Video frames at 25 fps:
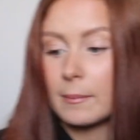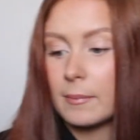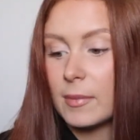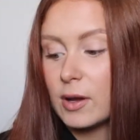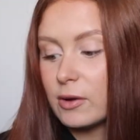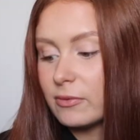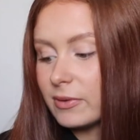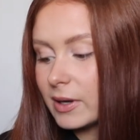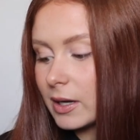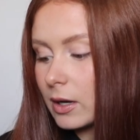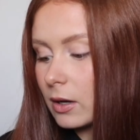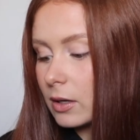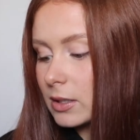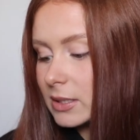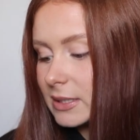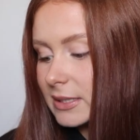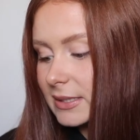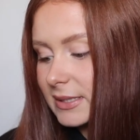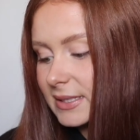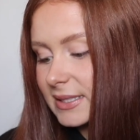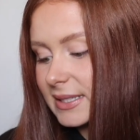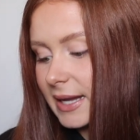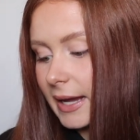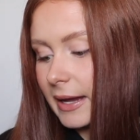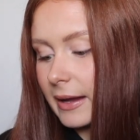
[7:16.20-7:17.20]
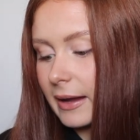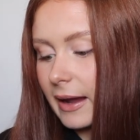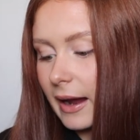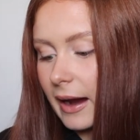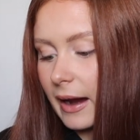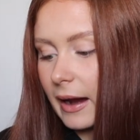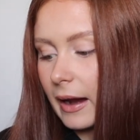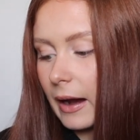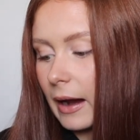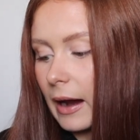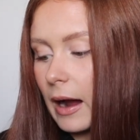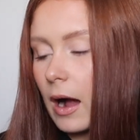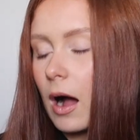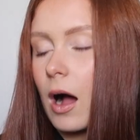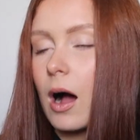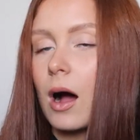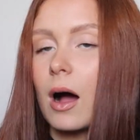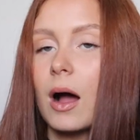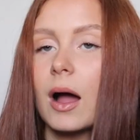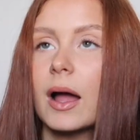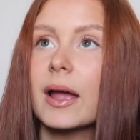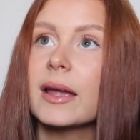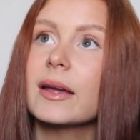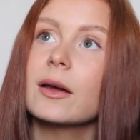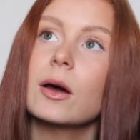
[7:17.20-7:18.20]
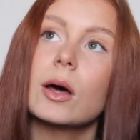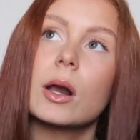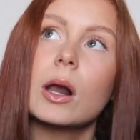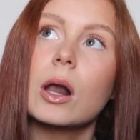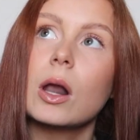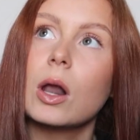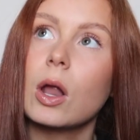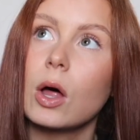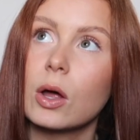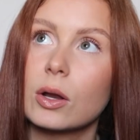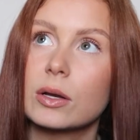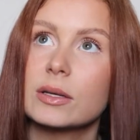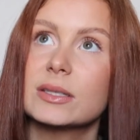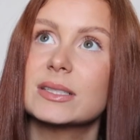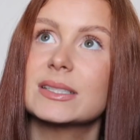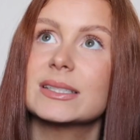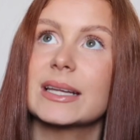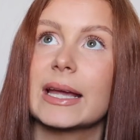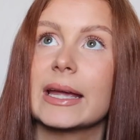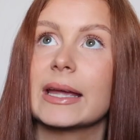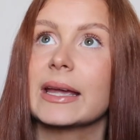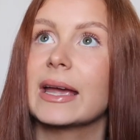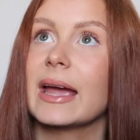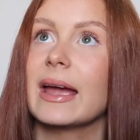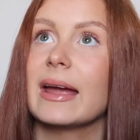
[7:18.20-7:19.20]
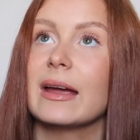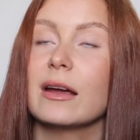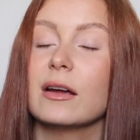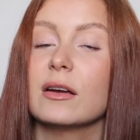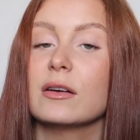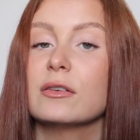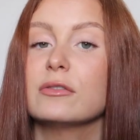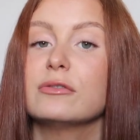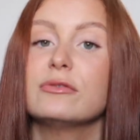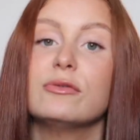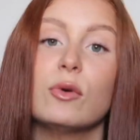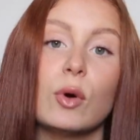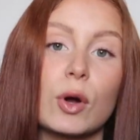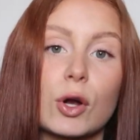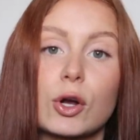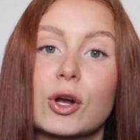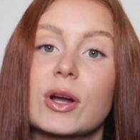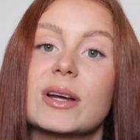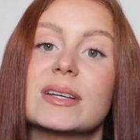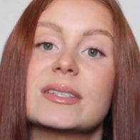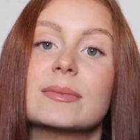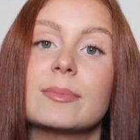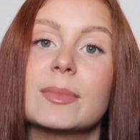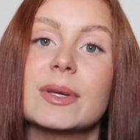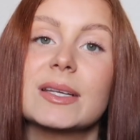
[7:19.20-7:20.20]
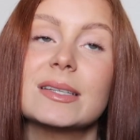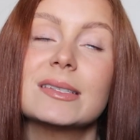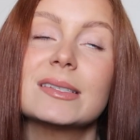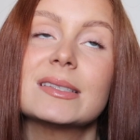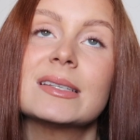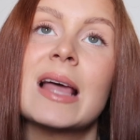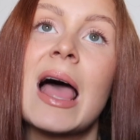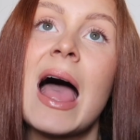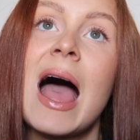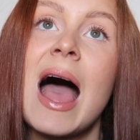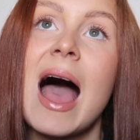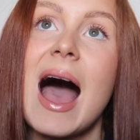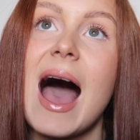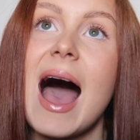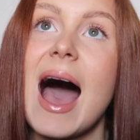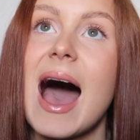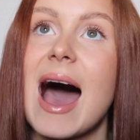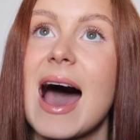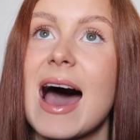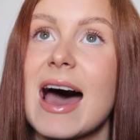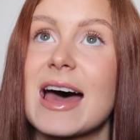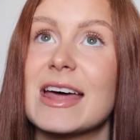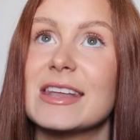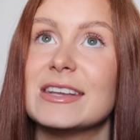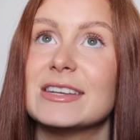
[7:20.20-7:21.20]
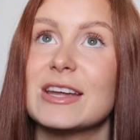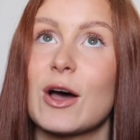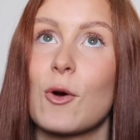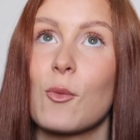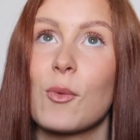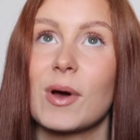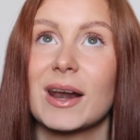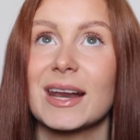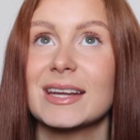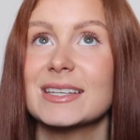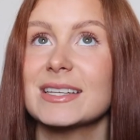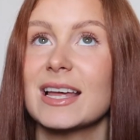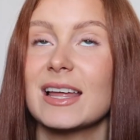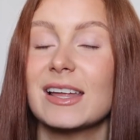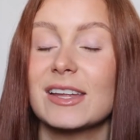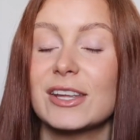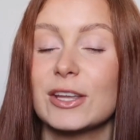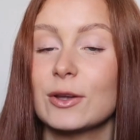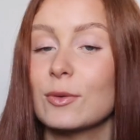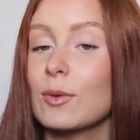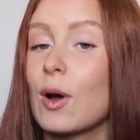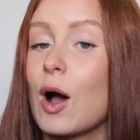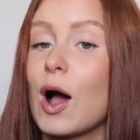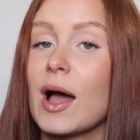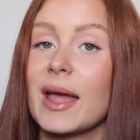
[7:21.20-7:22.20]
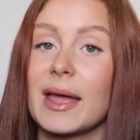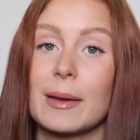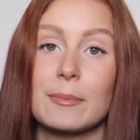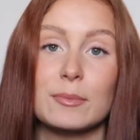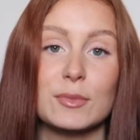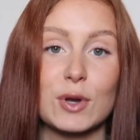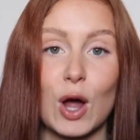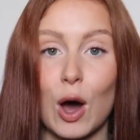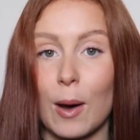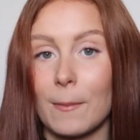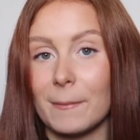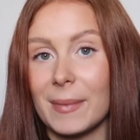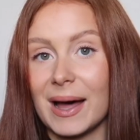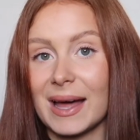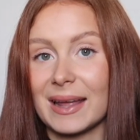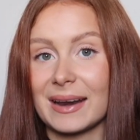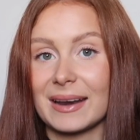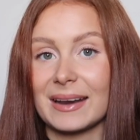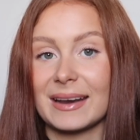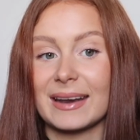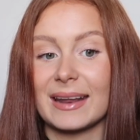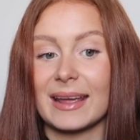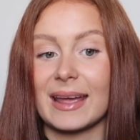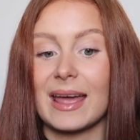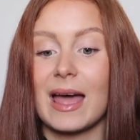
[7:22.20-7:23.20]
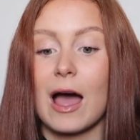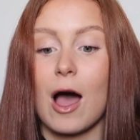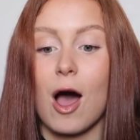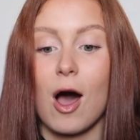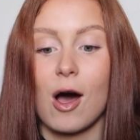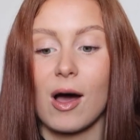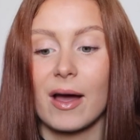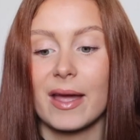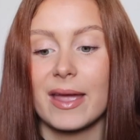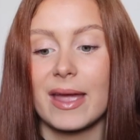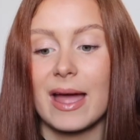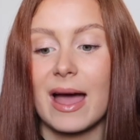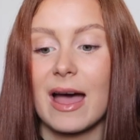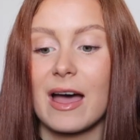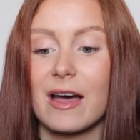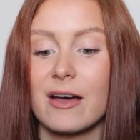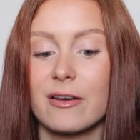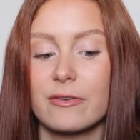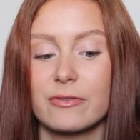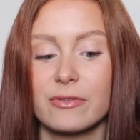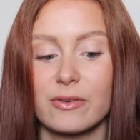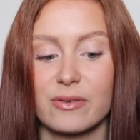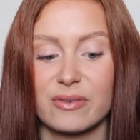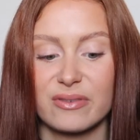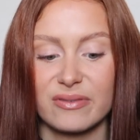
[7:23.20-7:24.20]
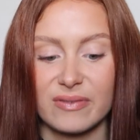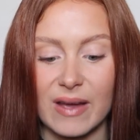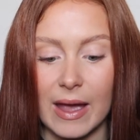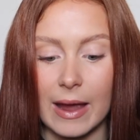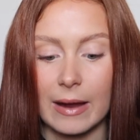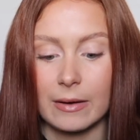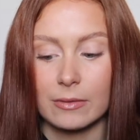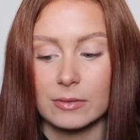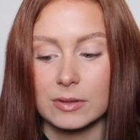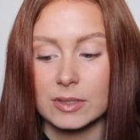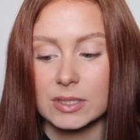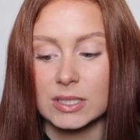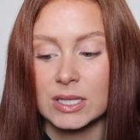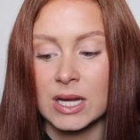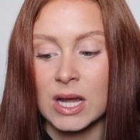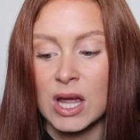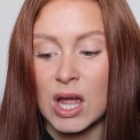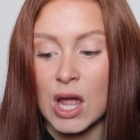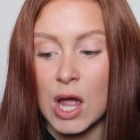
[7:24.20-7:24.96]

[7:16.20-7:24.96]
moving on to skincare. I got a lot of skincare for Christmas, and when I tell you I am not mad at it, I have found